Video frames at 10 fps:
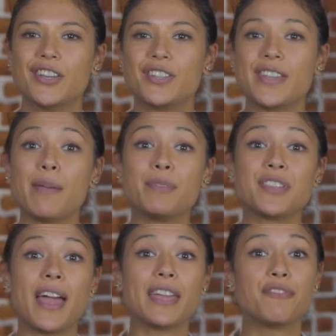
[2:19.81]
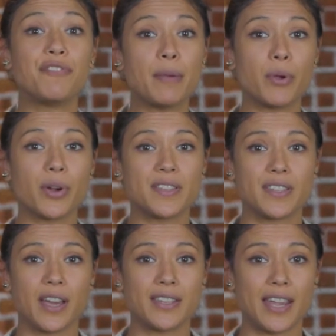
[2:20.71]
Shazam is eyeing a February
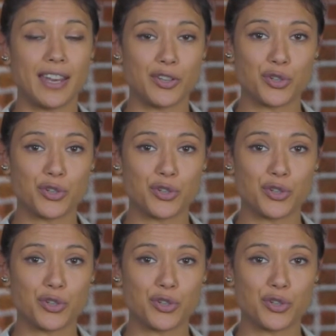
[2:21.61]
start date in